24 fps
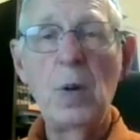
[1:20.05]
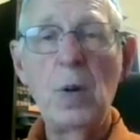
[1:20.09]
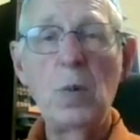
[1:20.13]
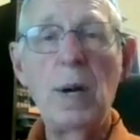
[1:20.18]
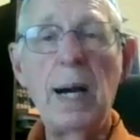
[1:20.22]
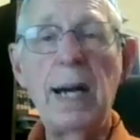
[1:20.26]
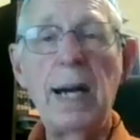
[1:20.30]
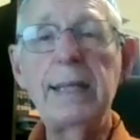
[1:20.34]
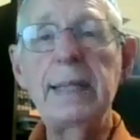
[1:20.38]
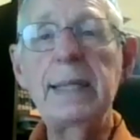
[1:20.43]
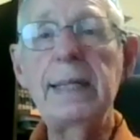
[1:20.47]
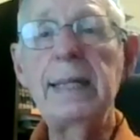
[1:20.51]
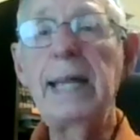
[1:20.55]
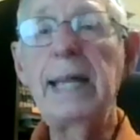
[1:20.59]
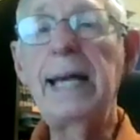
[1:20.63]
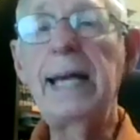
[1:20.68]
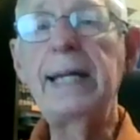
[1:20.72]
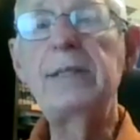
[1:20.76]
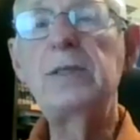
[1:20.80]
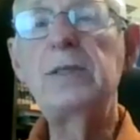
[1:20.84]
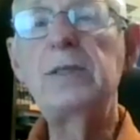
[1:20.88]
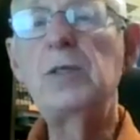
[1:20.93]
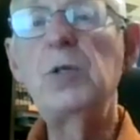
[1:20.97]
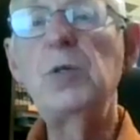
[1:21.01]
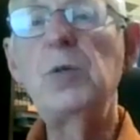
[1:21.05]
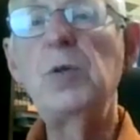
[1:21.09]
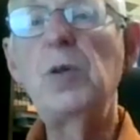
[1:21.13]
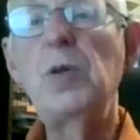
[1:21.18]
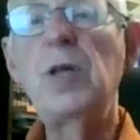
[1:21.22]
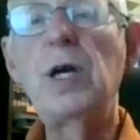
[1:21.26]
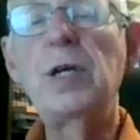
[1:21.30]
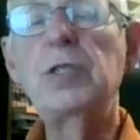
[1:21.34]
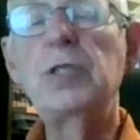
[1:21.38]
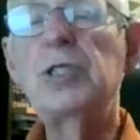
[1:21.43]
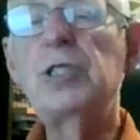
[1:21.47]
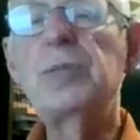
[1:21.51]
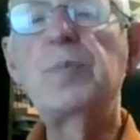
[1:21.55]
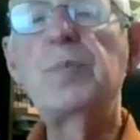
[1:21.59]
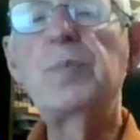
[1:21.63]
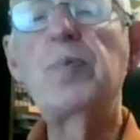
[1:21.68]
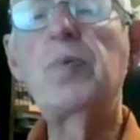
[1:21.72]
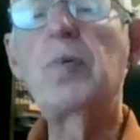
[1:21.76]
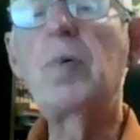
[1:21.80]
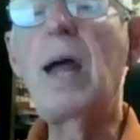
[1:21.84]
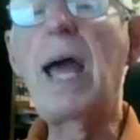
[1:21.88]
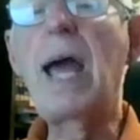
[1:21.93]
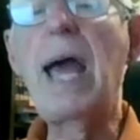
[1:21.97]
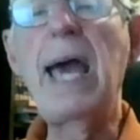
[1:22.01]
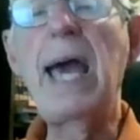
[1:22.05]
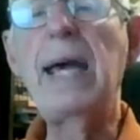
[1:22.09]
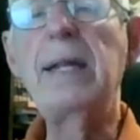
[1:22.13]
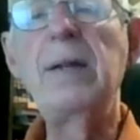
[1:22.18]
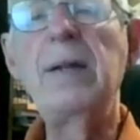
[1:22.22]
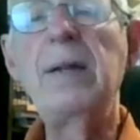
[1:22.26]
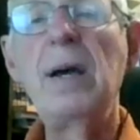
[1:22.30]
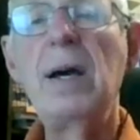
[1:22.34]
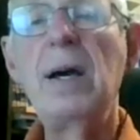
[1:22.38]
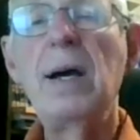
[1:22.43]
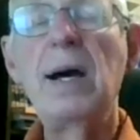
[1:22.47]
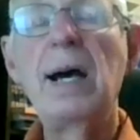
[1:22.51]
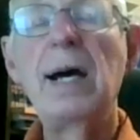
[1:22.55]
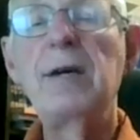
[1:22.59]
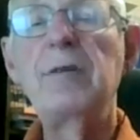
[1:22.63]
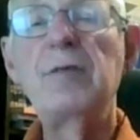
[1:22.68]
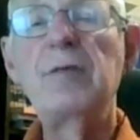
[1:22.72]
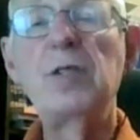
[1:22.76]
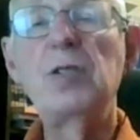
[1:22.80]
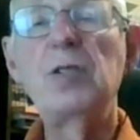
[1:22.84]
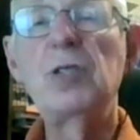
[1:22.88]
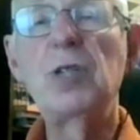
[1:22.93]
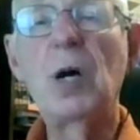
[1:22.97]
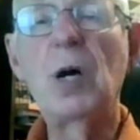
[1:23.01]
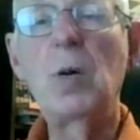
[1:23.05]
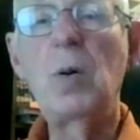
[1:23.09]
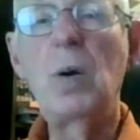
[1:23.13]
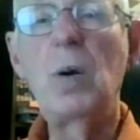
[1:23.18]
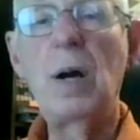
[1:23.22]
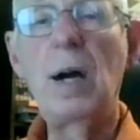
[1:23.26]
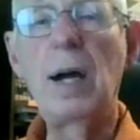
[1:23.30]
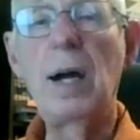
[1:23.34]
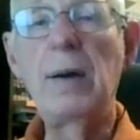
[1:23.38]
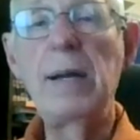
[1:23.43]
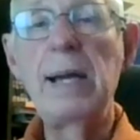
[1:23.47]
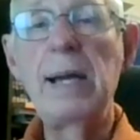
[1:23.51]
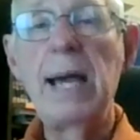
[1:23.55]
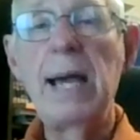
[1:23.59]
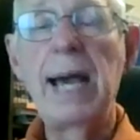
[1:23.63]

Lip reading: what led to the spread of the Zohar